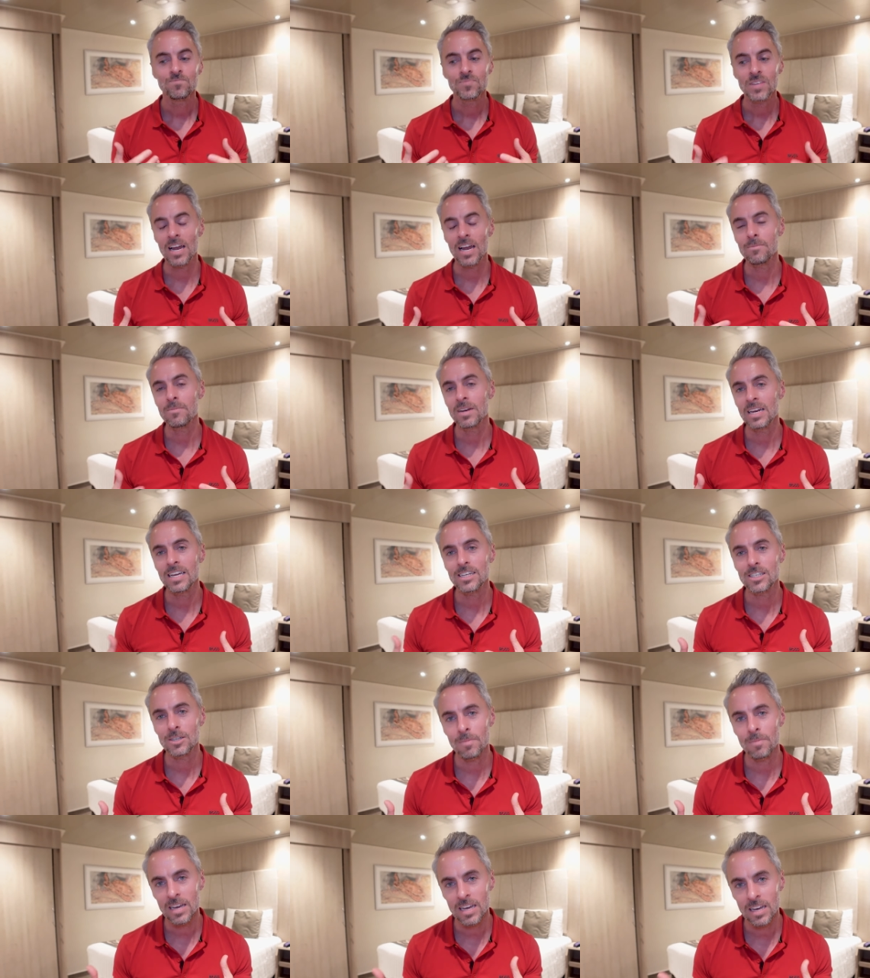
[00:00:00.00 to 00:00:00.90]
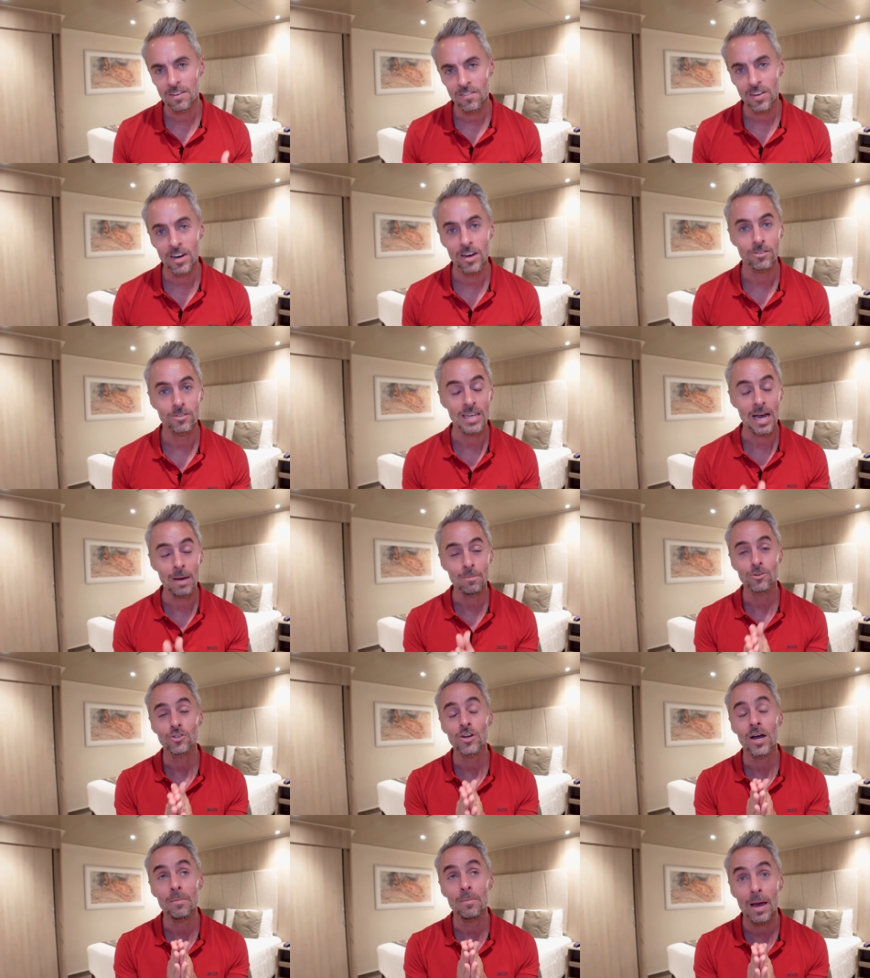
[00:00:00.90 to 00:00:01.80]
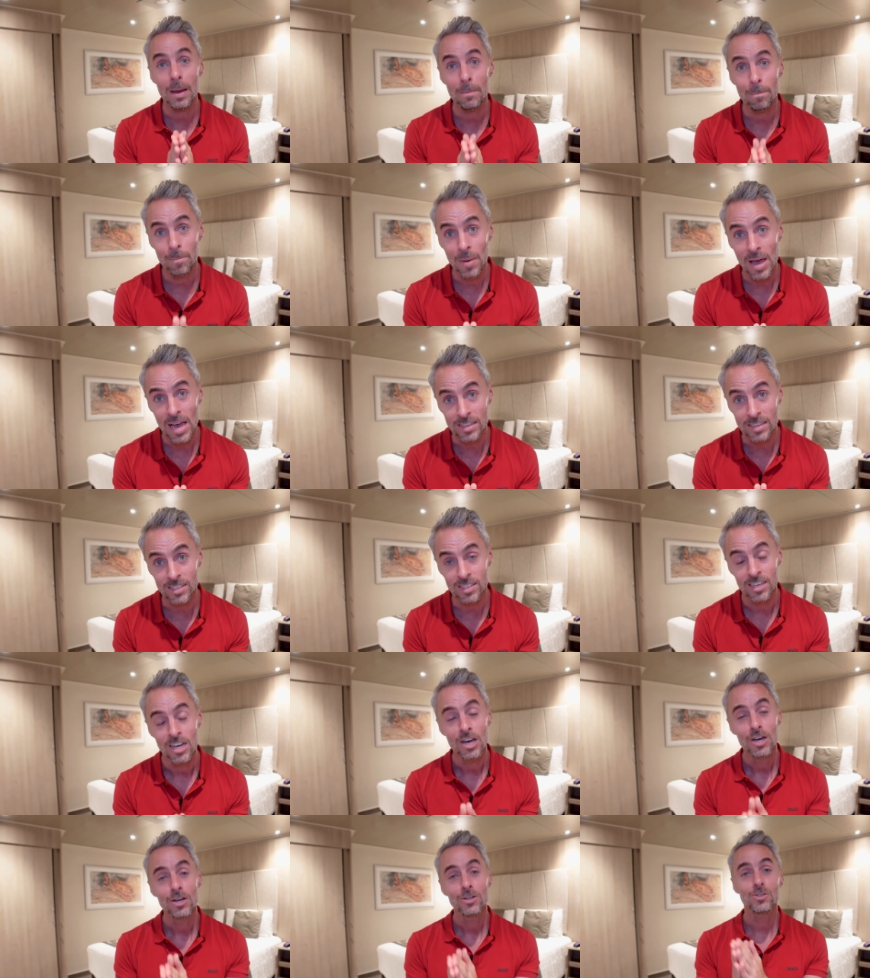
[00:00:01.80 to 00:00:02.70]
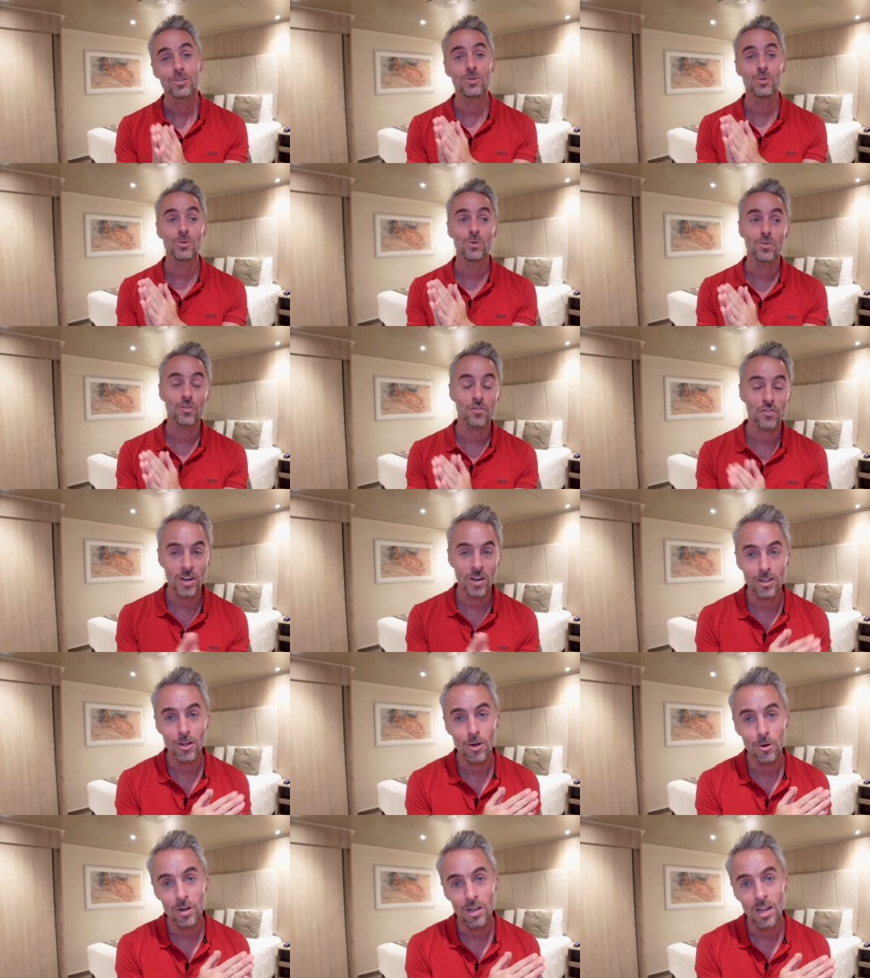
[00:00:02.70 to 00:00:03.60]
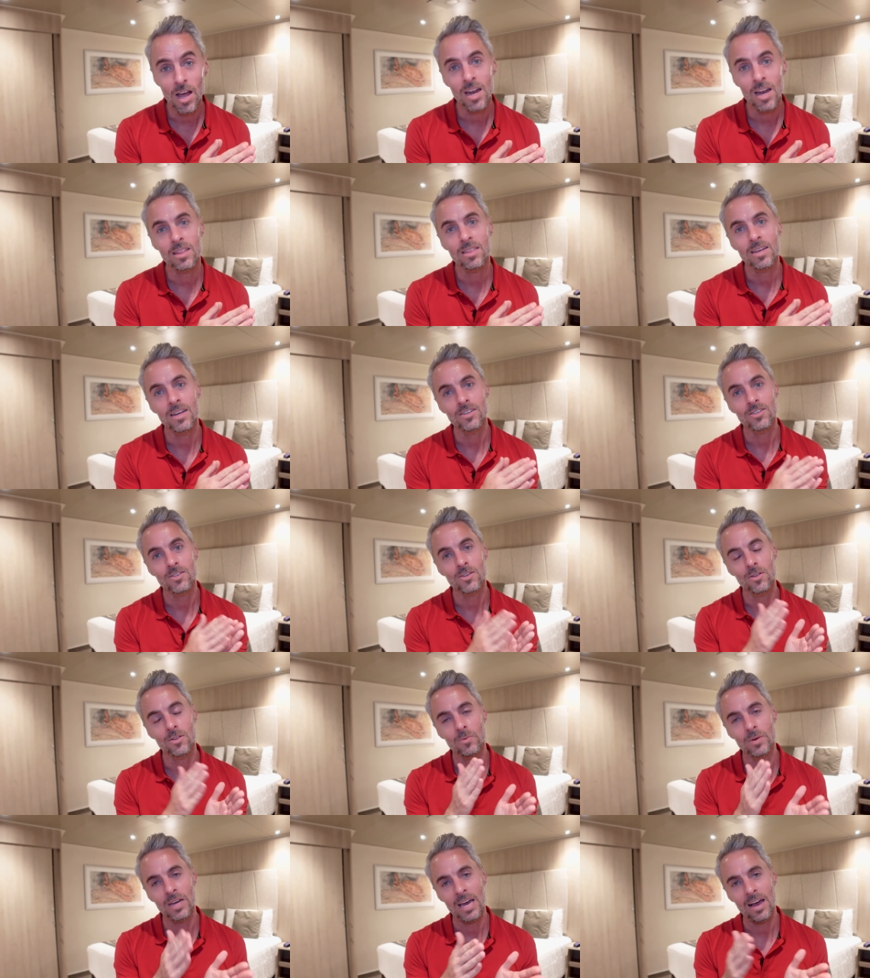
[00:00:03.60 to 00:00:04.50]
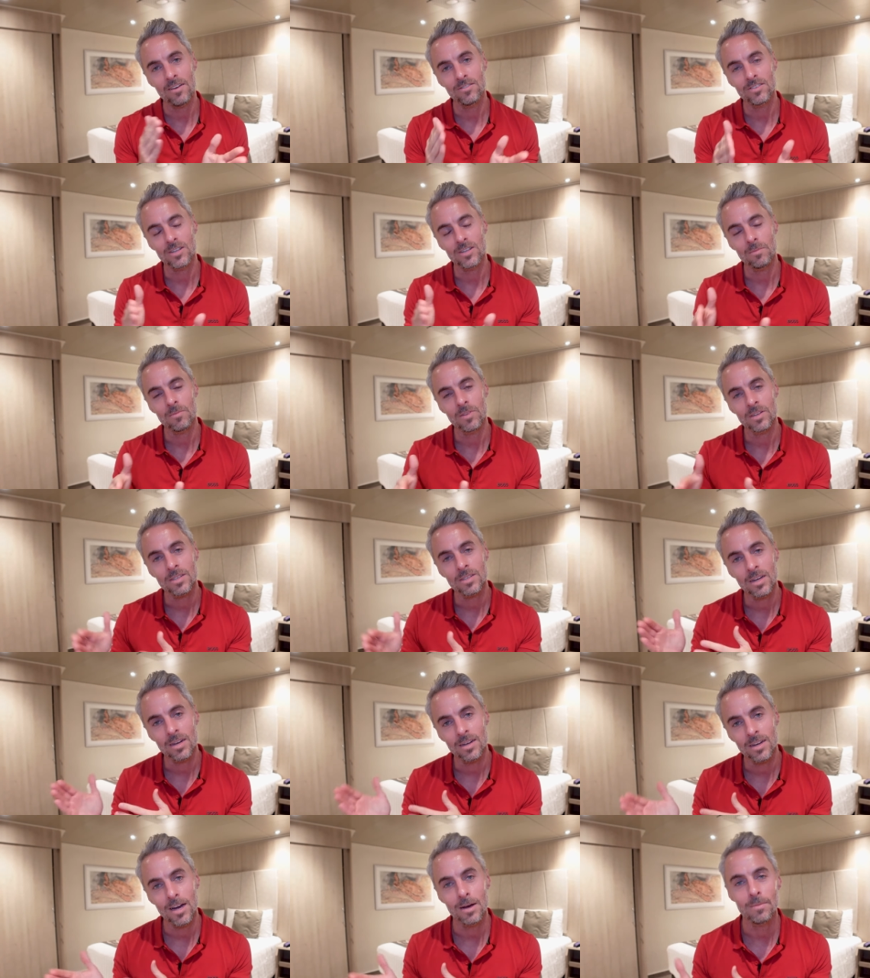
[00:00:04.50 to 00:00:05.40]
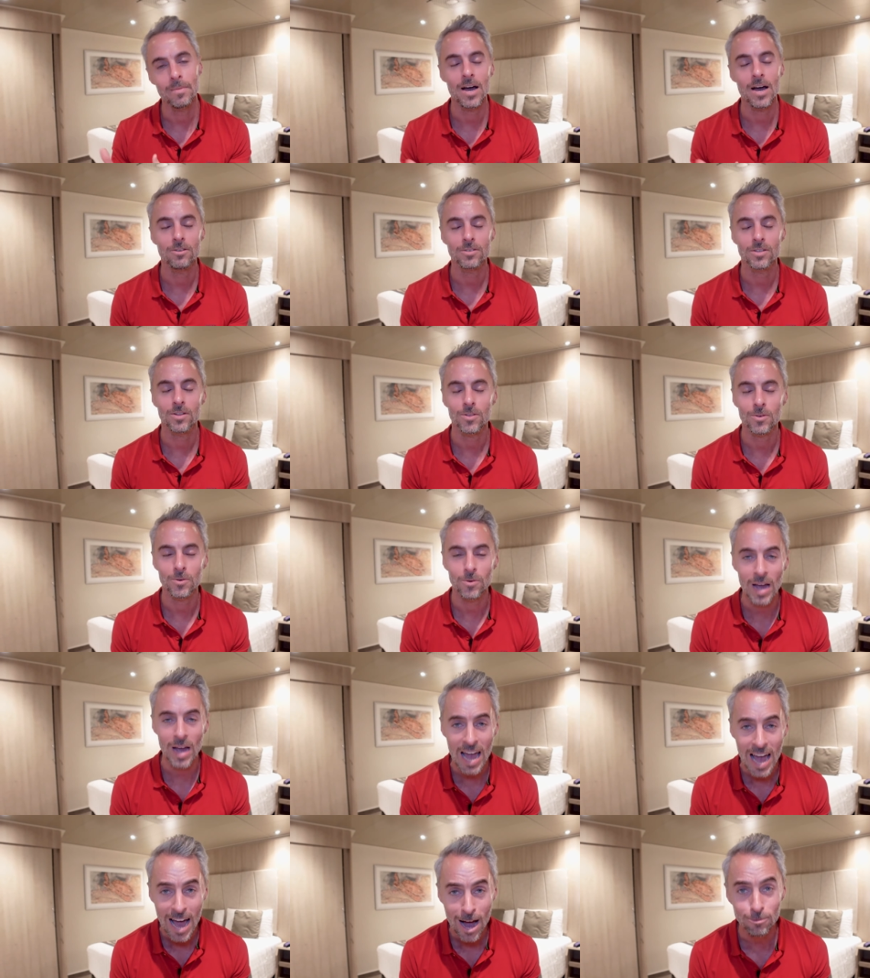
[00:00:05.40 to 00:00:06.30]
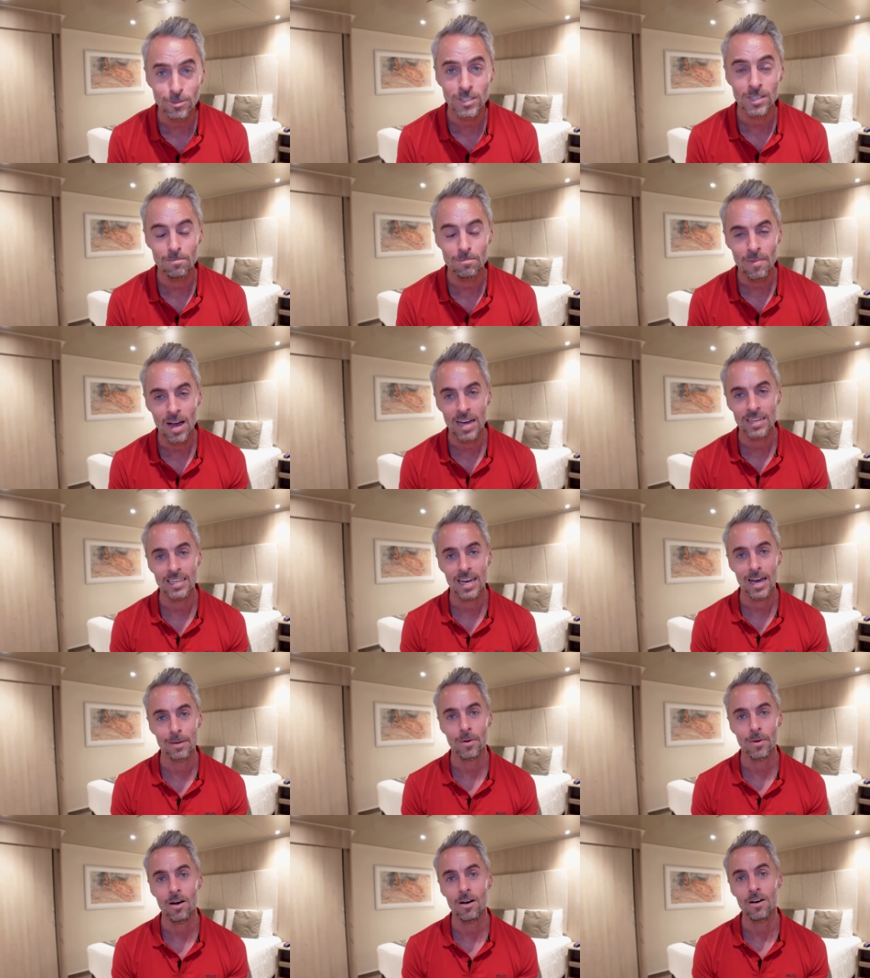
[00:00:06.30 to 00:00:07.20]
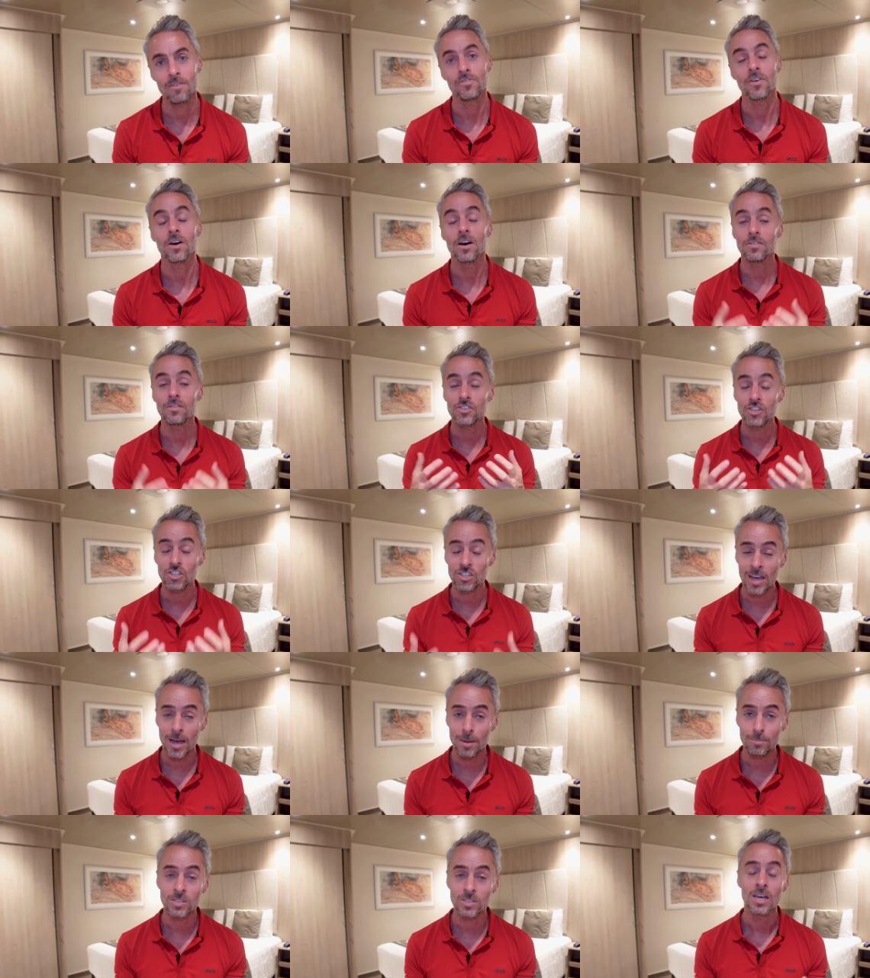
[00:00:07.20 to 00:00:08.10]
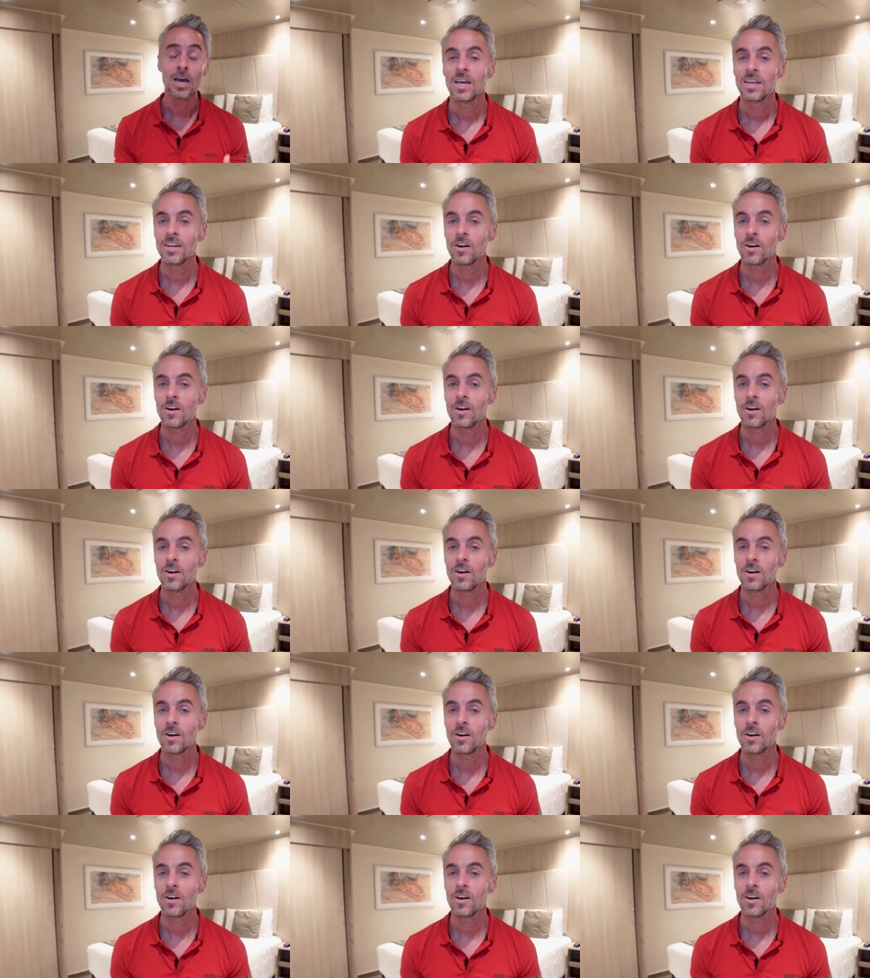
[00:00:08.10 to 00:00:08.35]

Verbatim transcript: that I'm gonna get to making videos. I'm gonna try my best to front load a lot of these so that we have some that's gonna come out throughout my time off of ships.